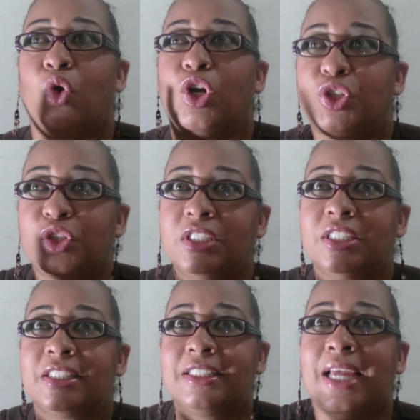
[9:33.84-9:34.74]
want you
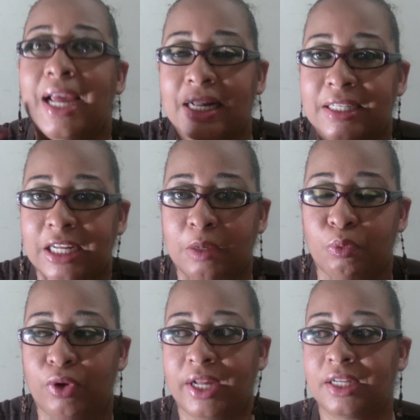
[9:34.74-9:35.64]
to tell
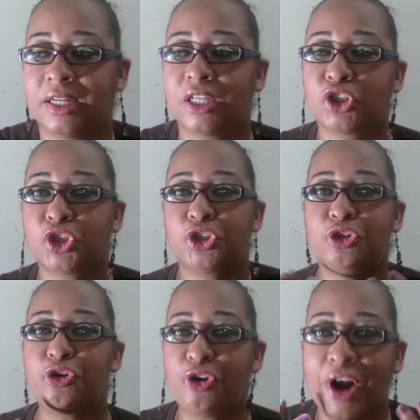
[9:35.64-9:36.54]
them rather than
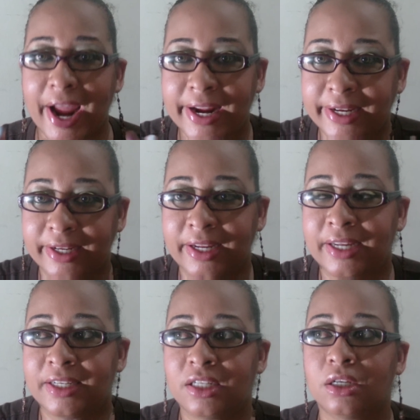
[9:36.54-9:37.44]
try
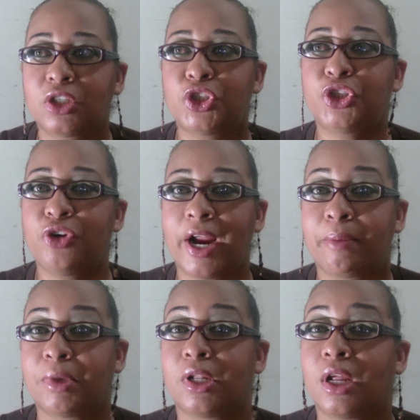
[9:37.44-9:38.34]
they're not
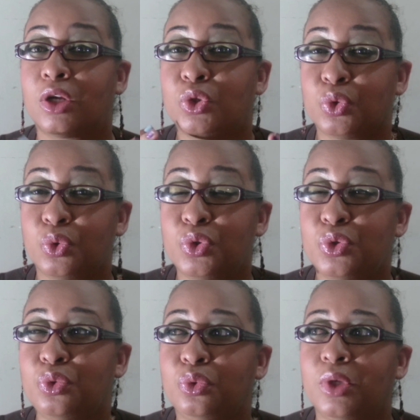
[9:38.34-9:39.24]
trying but there are
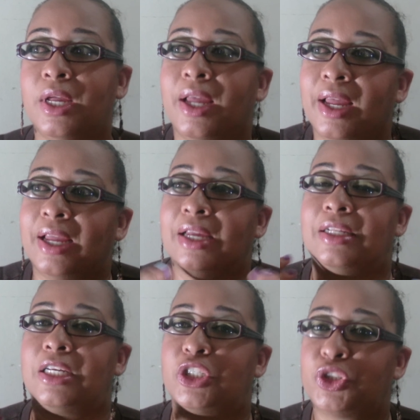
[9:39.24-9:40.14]
those who
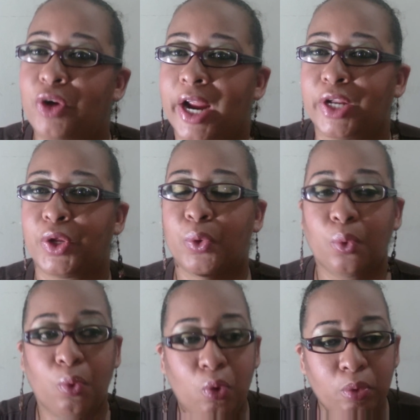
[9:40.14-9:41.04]
they try they
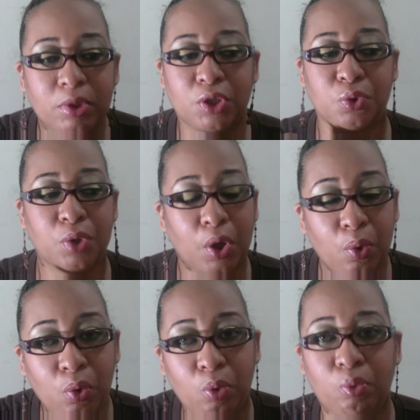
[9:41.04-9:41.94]
go home they do their
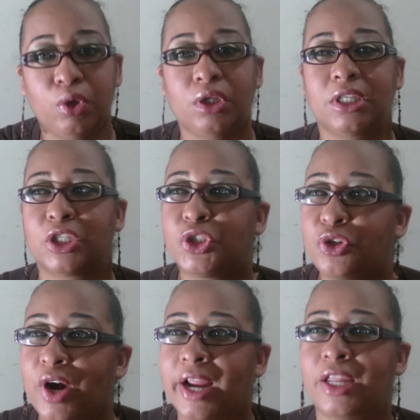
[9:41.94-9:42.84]
homework they
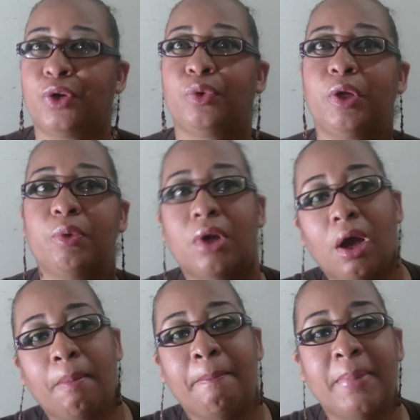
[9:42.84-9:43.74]
try you know they will
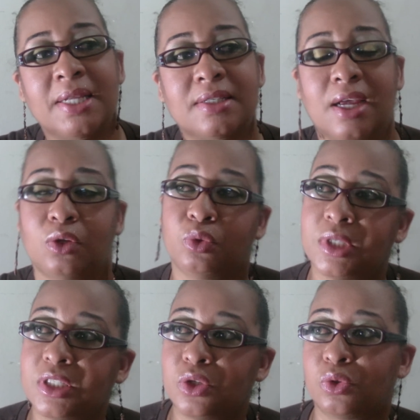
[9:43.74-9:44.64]
come miss i do
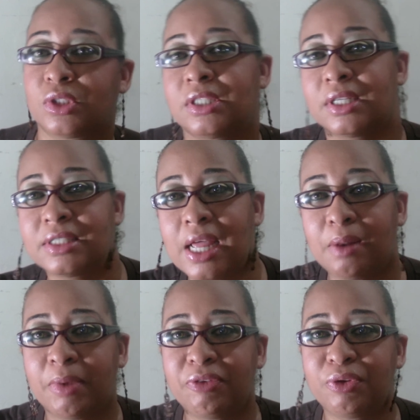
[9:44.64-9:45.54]
this you know
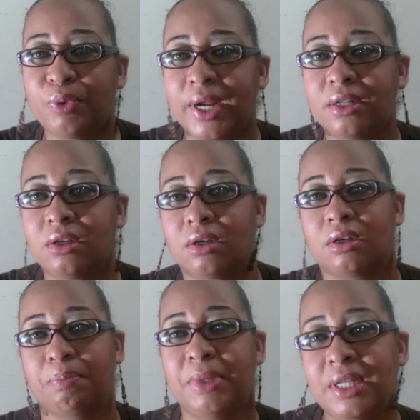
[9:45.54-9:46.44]
tell it right
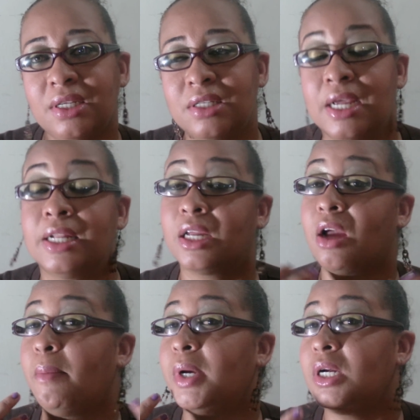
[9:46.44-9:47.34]
now please they
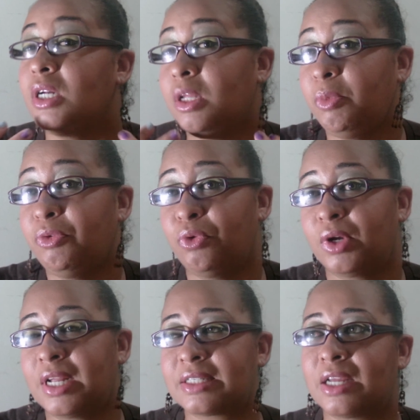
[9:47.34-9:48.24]
come early before
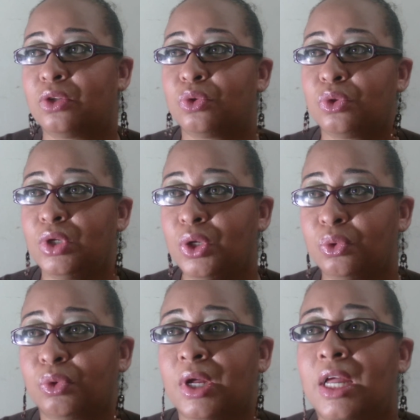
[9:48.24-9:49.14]
class and you
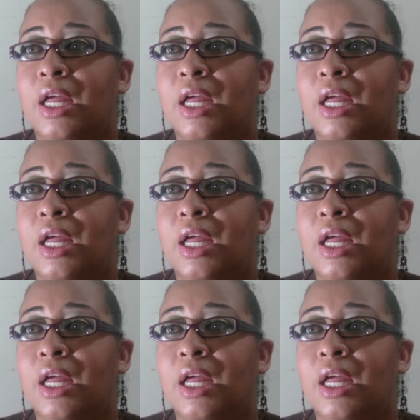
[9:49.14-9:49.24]
know